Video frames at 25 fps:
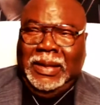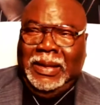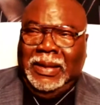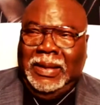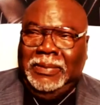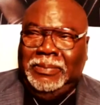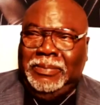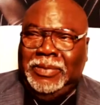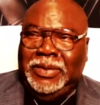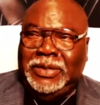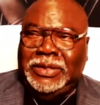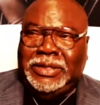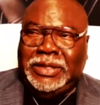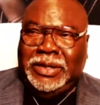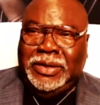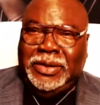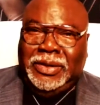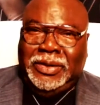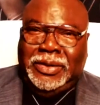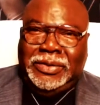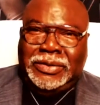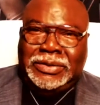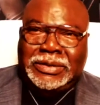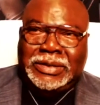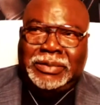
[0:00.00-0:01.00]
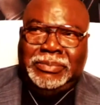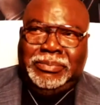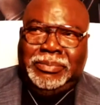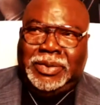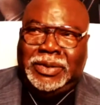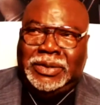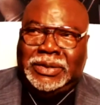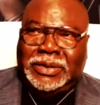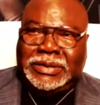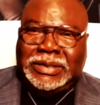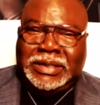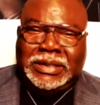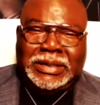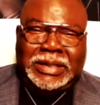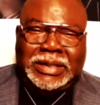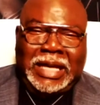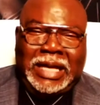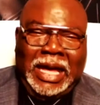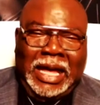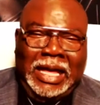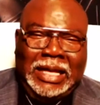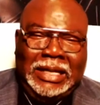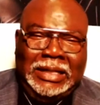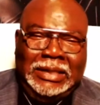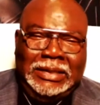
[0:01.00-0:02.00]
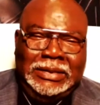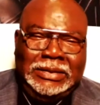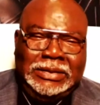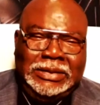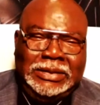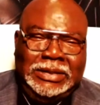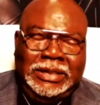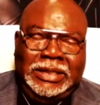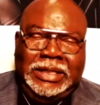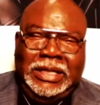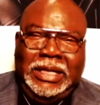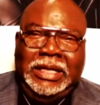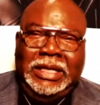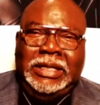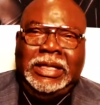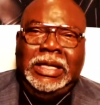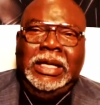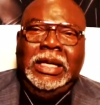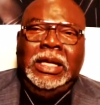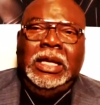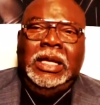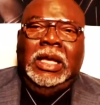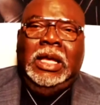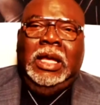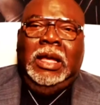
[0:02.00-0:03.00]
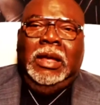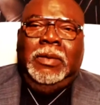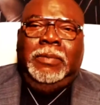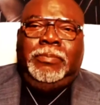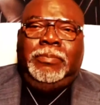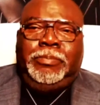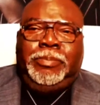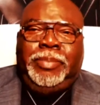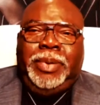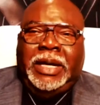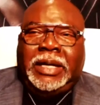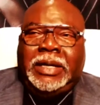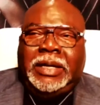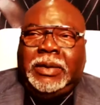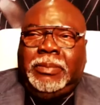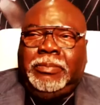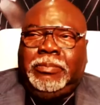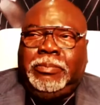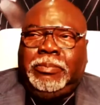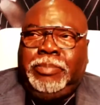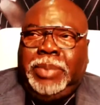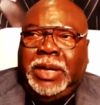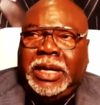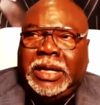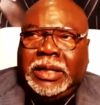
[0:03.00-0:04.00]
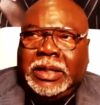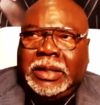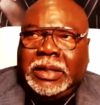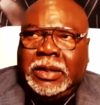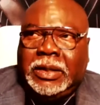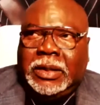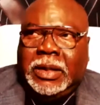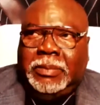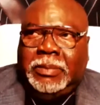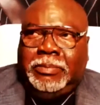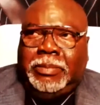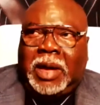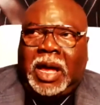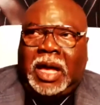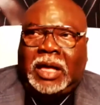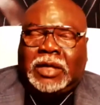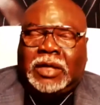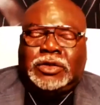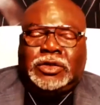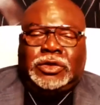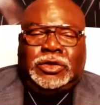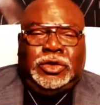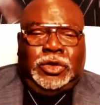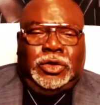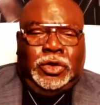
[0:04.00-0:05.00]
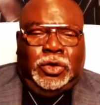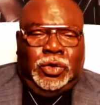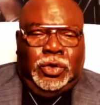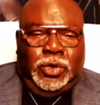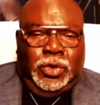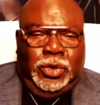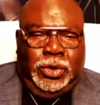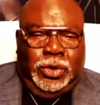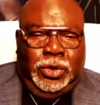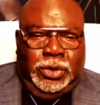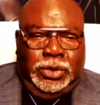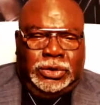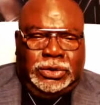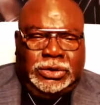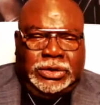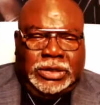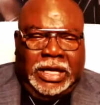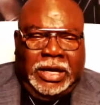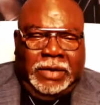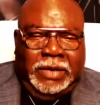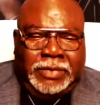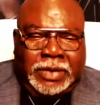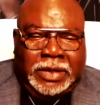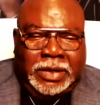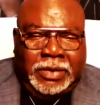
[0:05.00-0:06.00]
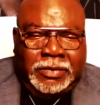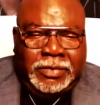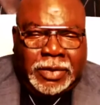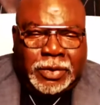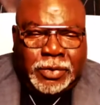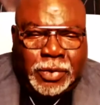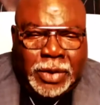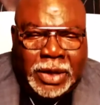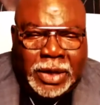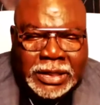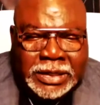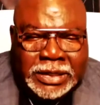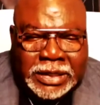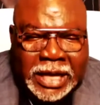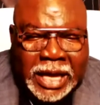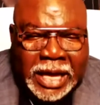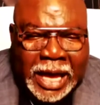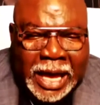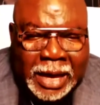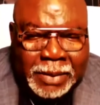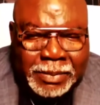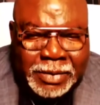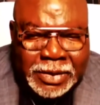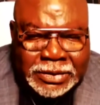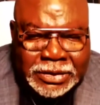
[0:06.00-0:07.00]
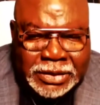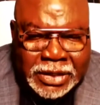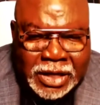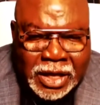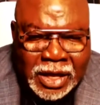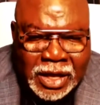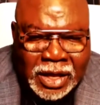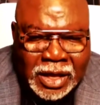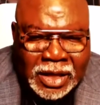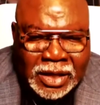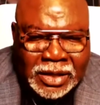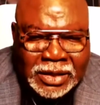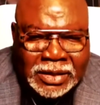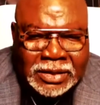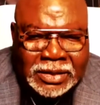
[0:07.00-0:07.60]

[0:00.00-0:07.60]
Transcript: materials and books and galleys to get. Big box stores have given away to Amazon.